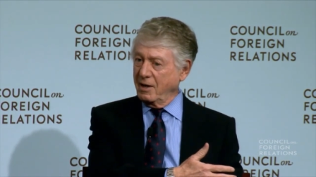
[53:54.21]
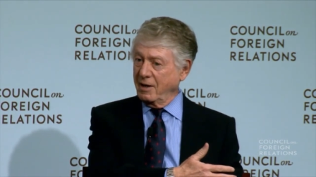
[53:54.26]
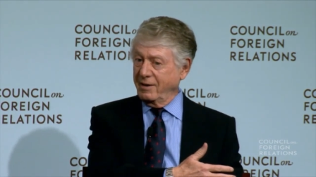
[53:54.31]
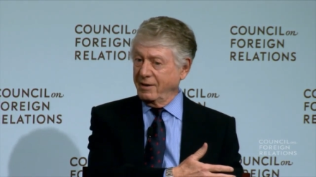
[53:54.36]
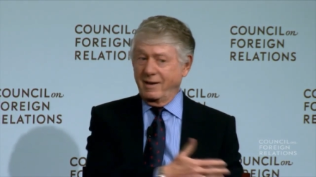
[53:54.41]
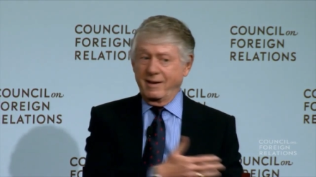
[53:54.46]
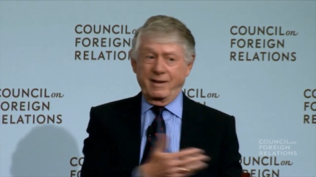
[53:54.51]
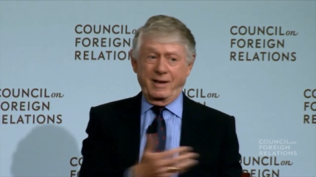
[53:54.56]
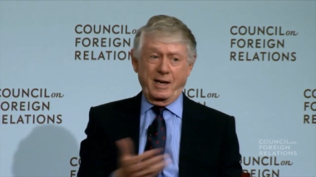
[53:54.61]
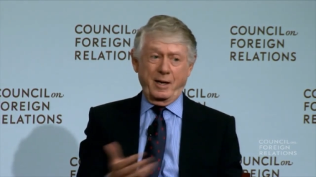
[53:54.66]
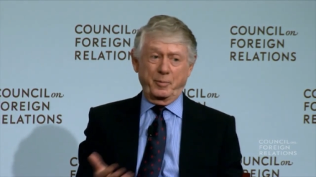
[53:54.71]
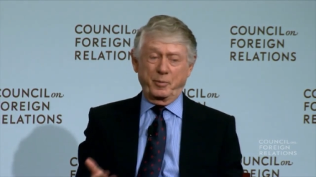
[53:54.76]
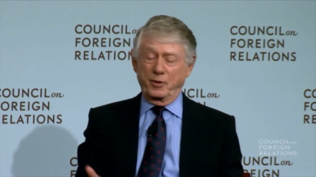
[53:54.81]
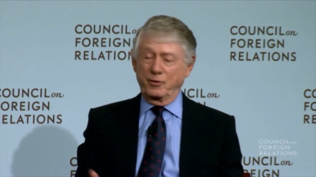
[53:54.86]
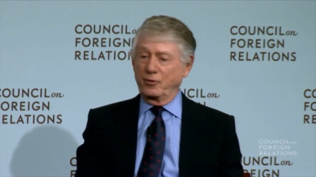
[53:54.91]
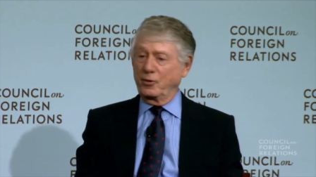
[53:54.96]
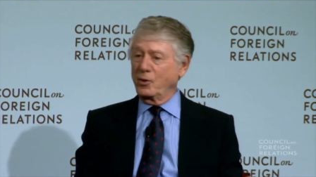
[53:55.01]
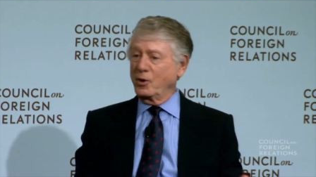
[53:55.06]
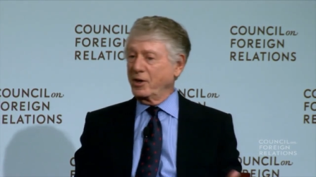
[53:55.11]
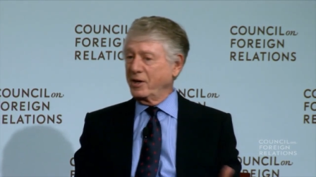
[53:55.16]
It didn't
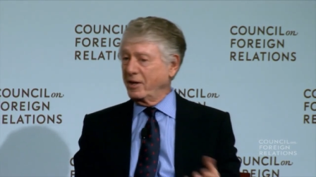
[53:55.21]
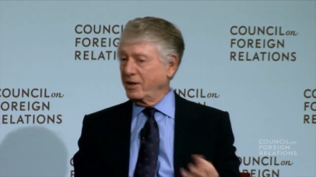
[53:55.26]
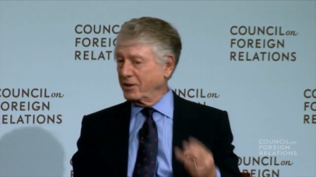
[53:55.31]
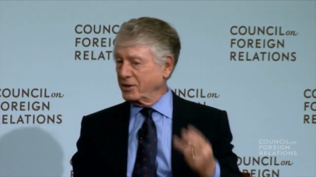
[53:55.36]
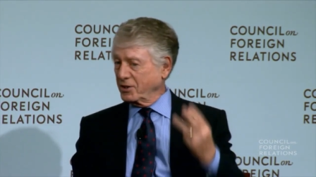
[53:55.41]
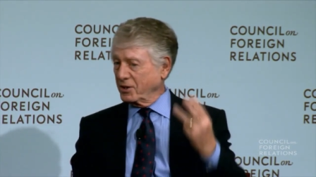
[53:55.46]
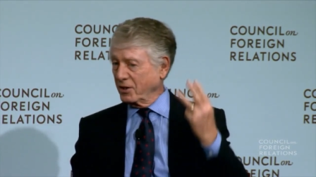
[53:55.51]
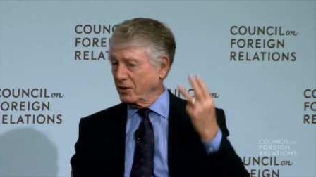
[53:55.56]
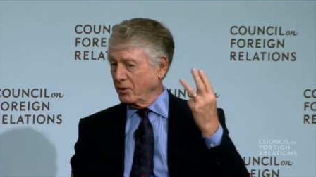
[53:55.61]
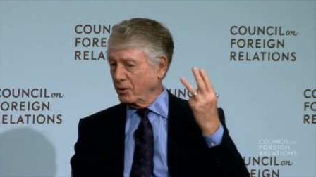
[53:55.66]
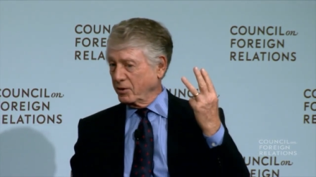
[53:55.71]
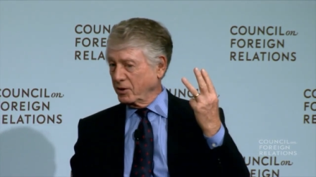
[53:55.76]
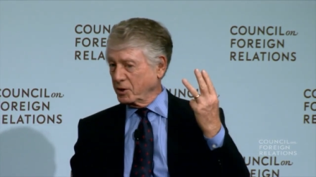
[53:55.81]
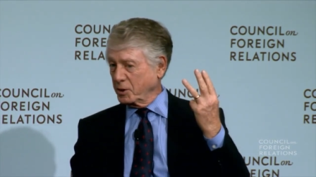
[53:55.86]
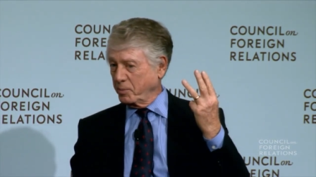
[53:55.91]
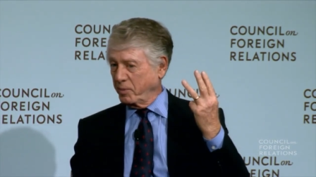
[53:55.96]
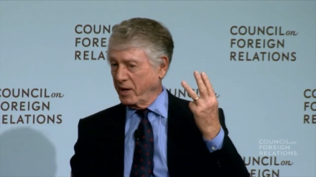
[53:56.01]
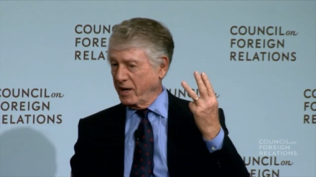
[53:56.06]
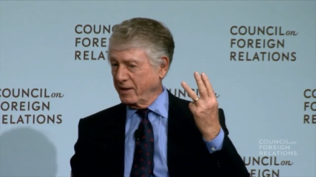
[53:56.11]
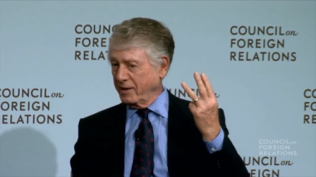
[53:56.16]
happen 40 years ago
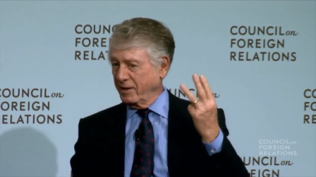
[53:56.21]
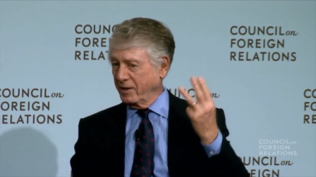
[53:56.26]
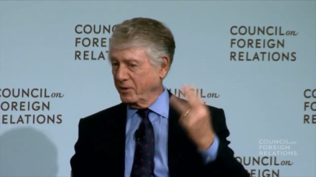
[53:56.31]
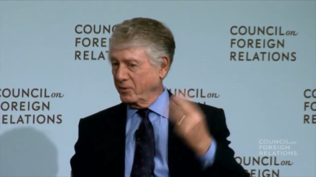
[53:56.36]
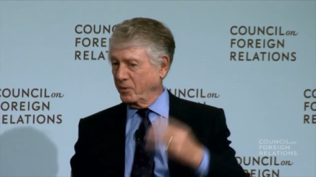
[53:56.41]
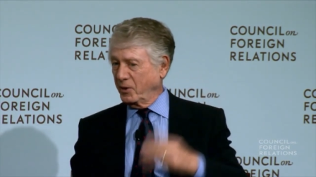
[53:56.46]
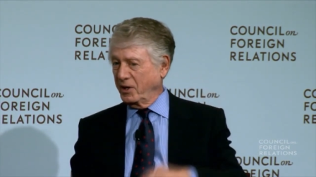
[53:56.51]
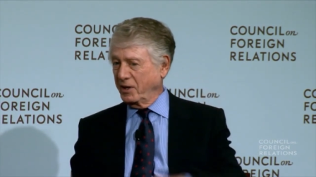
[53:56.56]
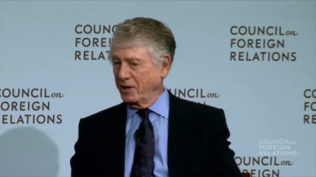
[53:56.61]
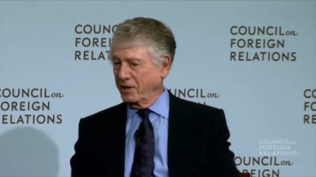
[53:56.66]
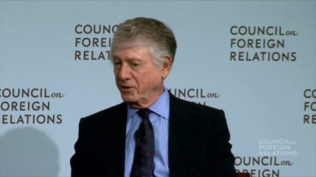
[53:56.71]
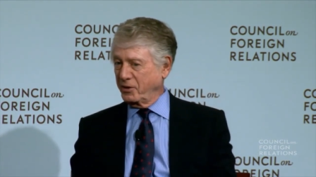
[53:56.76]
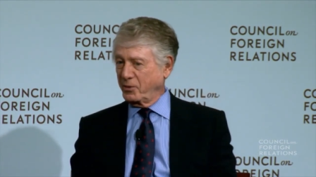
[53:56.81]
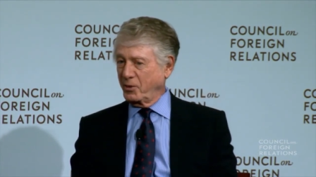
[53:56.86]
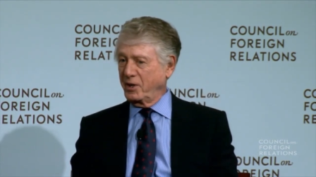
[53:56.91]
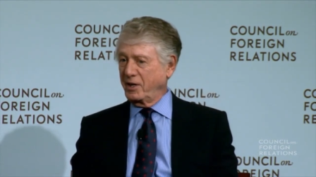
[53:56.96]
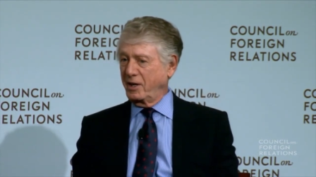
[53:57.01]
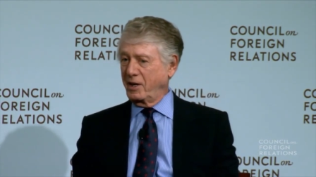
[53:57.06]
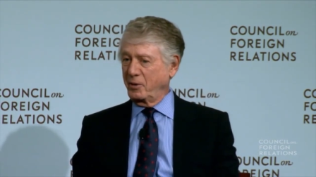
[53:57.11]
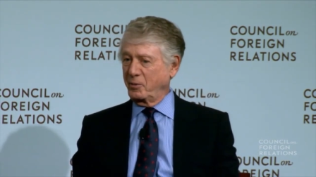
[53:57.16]
because back then we had
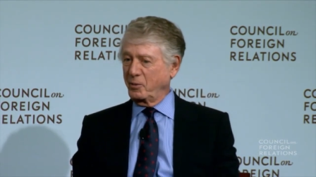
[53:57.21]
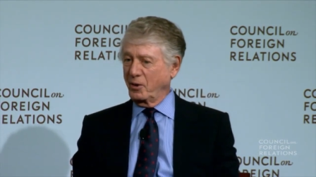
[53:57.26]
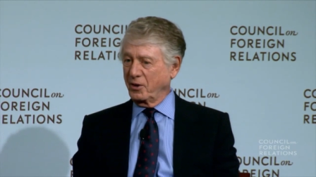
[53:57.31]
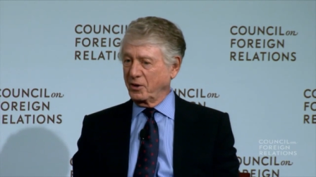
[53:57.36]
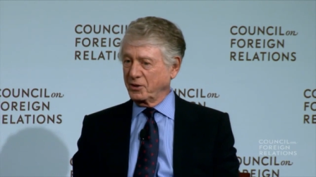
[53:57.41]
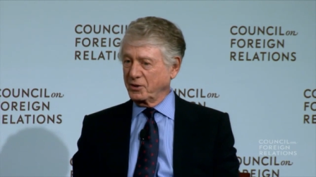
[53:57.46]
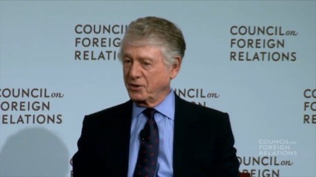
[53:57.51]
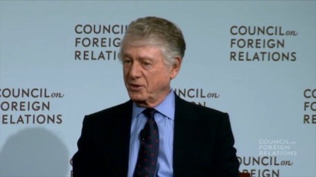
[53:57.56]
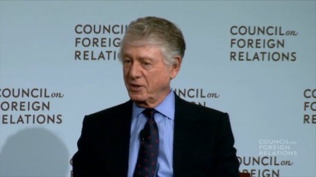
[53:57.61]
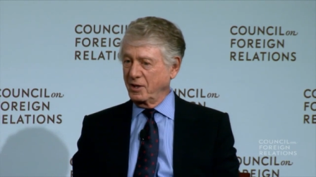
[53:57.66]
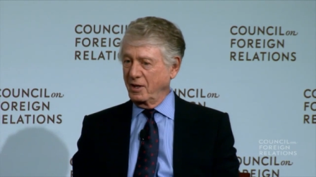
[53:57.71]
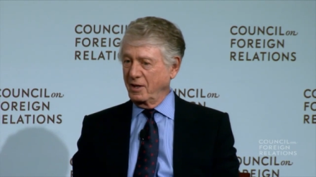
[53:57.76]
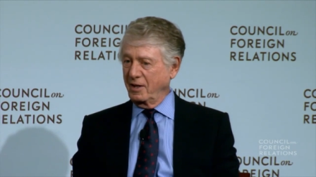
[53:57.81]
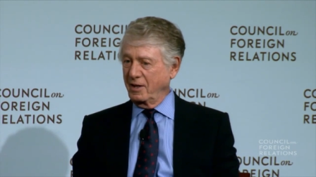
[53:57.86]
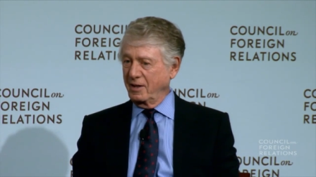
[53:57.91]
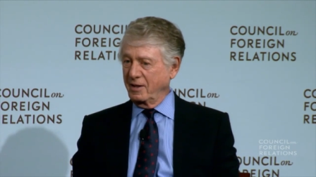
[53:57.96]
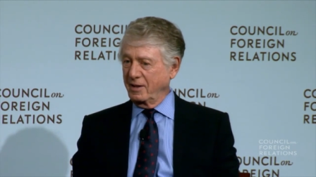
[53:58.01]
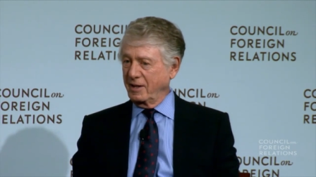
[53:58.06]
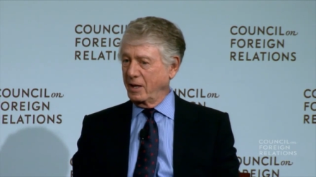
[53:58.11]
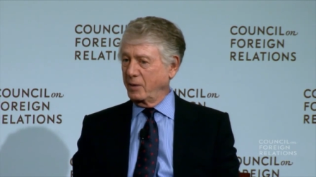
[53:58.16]
three networks.
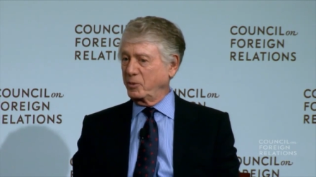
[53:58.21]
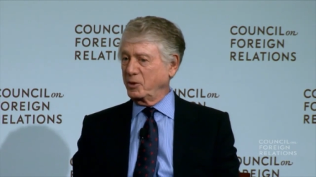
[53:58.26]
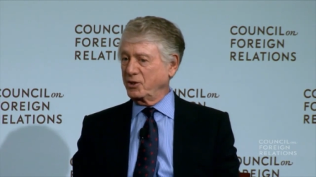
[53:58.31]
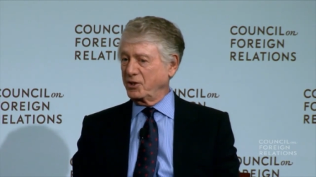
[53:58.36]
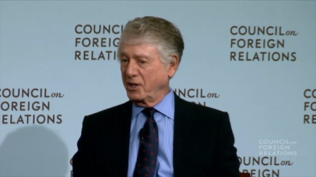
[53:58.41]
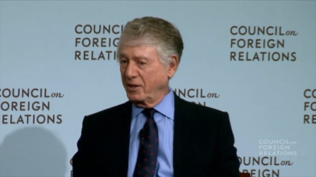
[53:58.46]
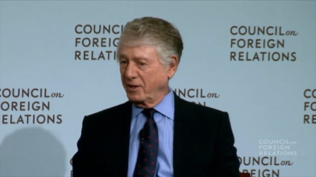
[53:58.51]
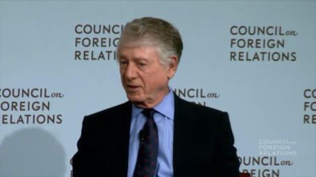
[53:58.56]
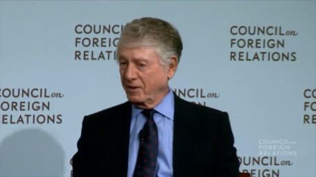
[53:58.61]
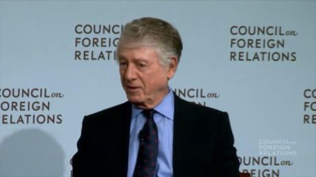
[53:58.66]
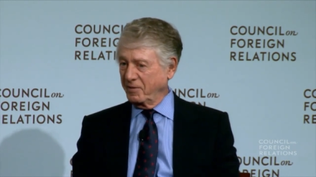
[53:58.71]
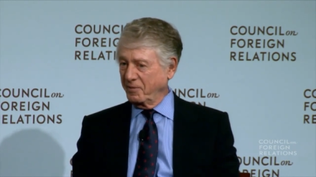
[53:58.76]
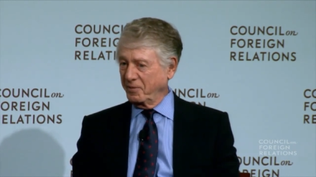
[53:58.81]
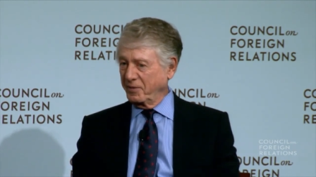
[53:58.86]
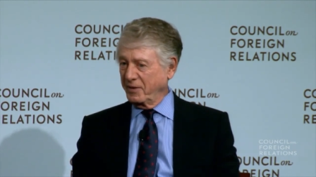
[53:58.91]
That was it.